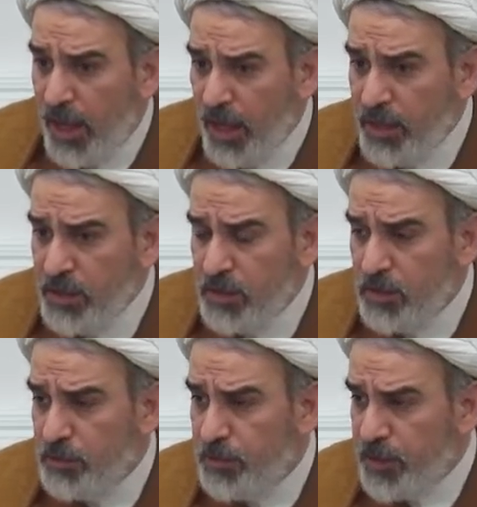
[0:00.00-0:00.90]
And
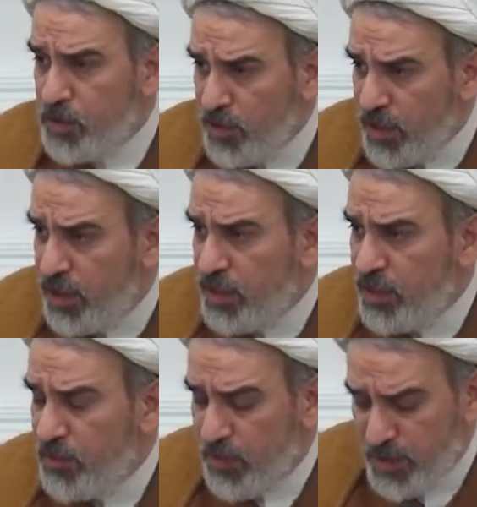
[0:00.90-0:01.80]

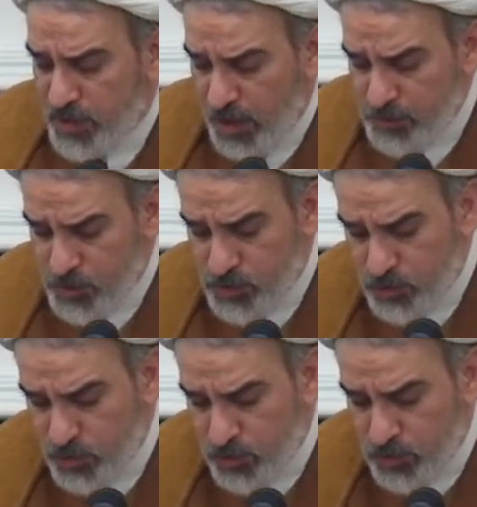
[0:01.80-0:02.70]
peculiarly, when it comes
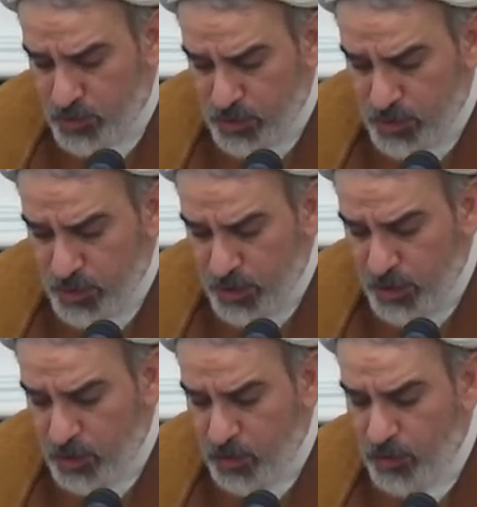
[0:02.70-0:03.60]
to,
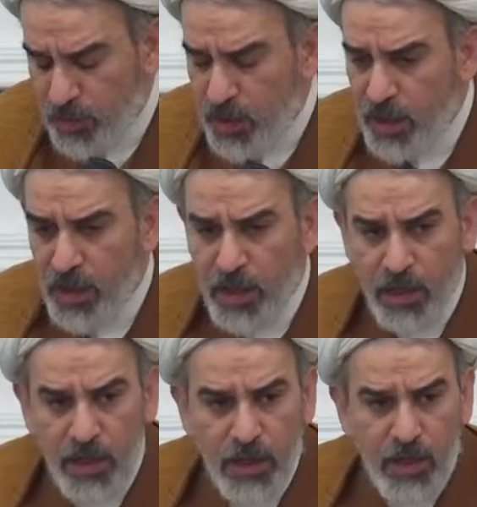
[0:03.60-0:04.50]
you know,
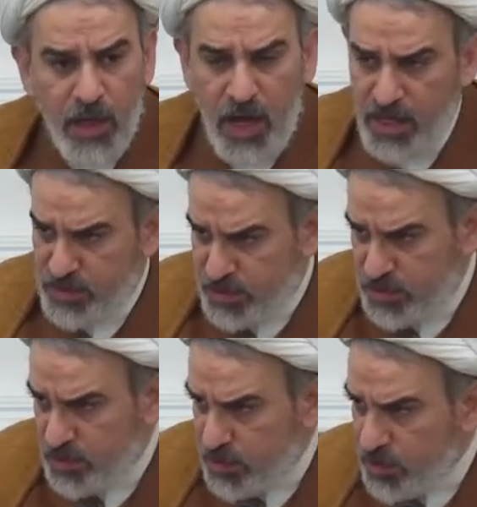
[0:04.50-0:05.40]

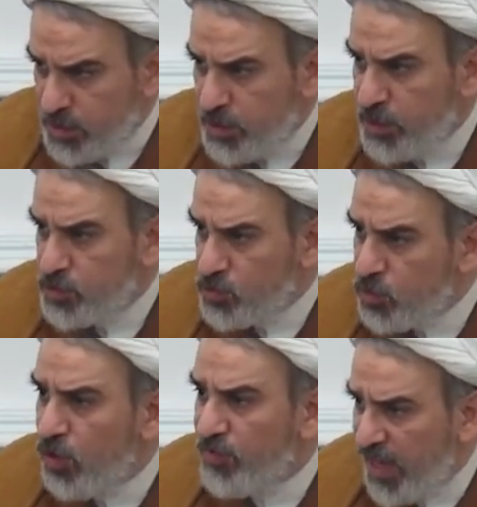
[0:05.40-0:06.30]
us, the
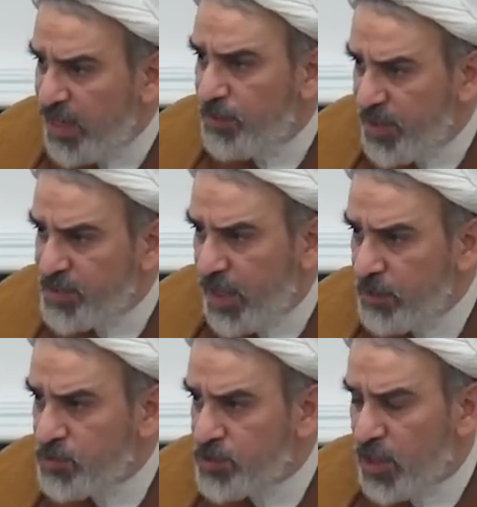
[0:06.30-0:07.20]
school of Ahlul Bayt
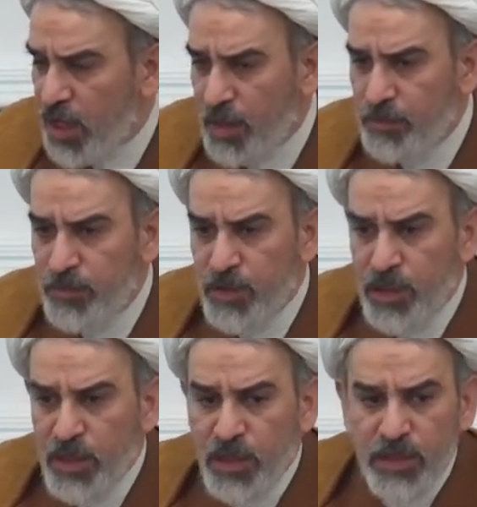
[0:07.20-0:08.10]
alayhimus salam,
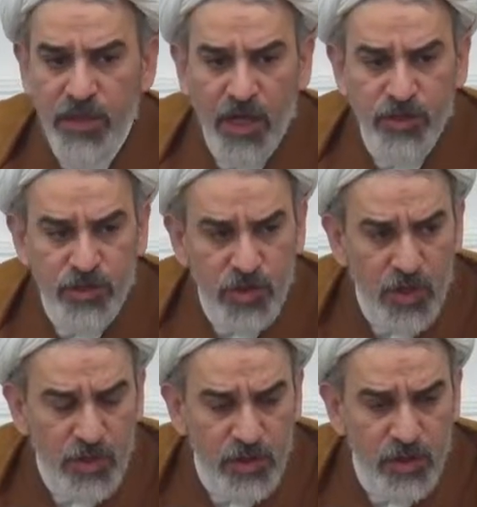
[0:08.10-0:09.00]
there are
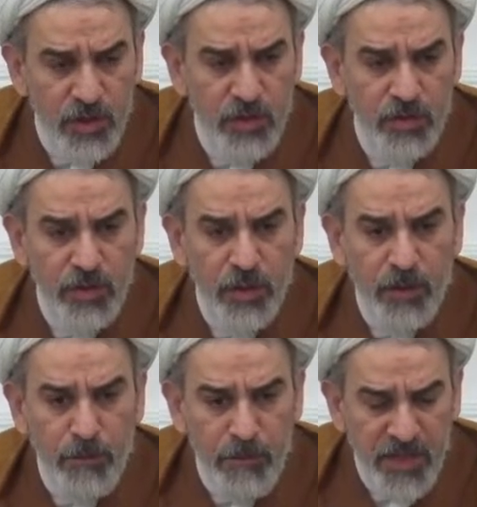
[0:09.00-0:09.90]
certain
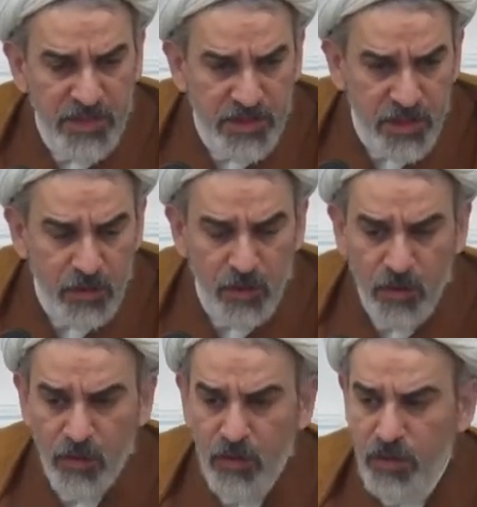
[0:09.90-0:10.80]

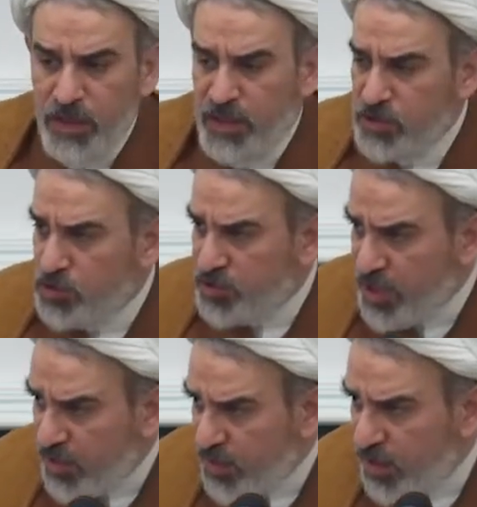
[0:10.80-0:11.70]
mystical,
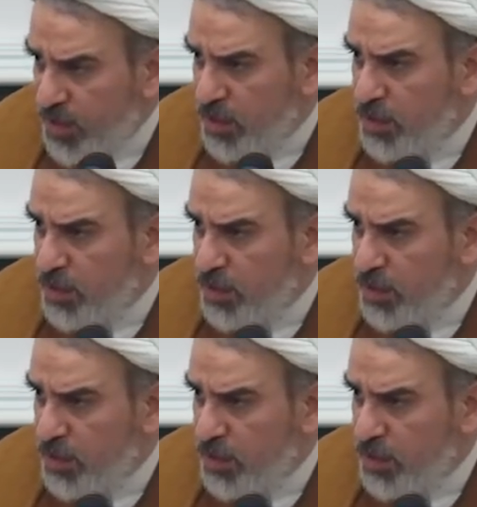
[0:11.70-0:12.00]
esoteric